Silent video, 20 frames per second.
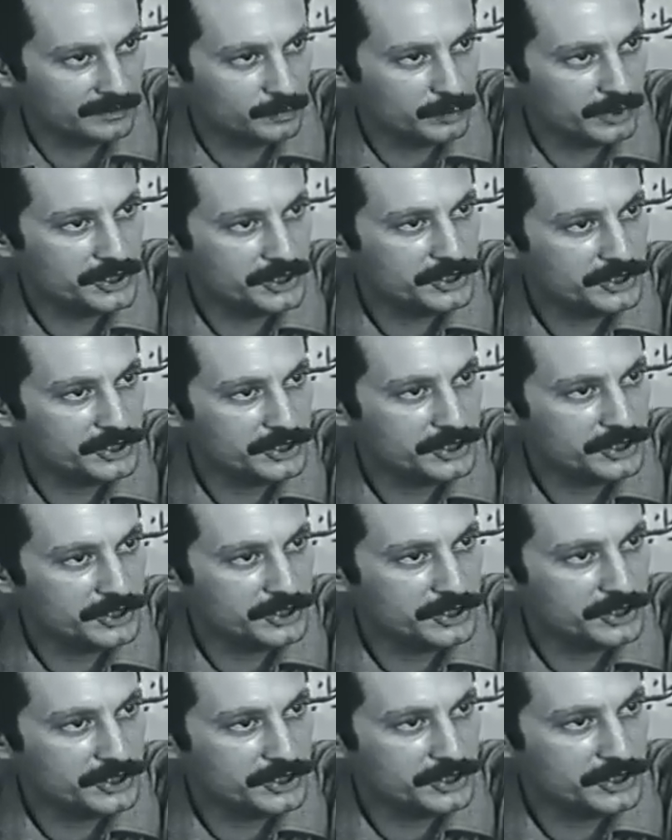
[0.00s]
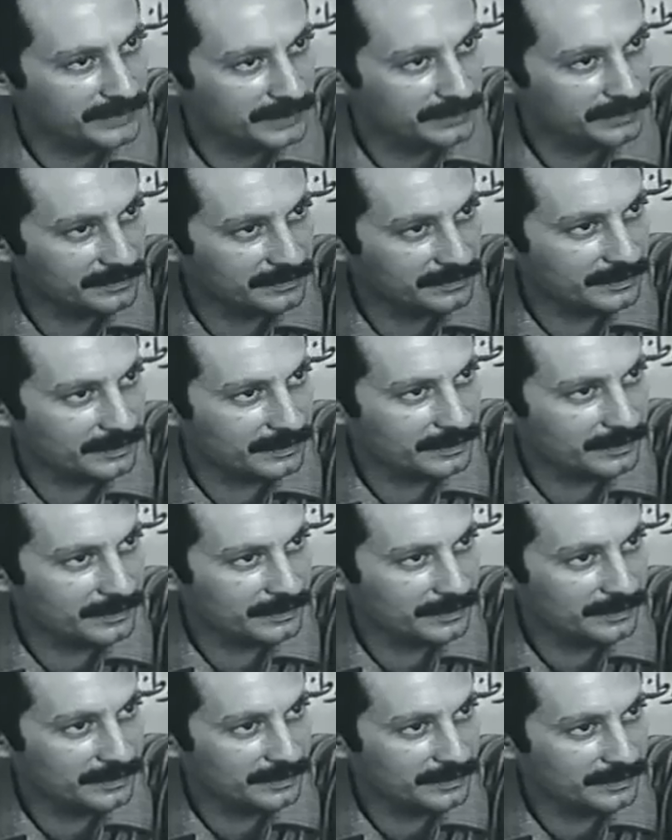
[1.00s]
which you are defending
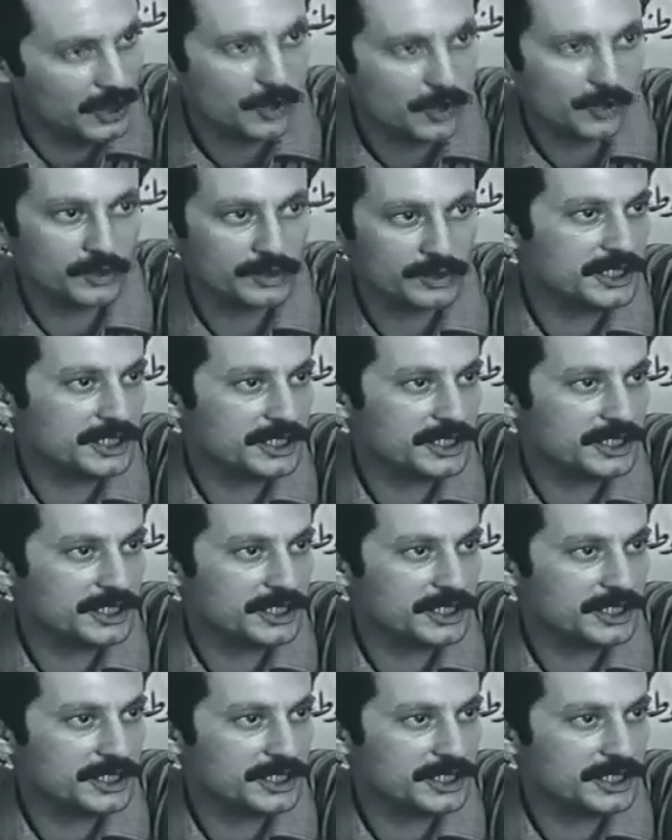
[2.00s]
because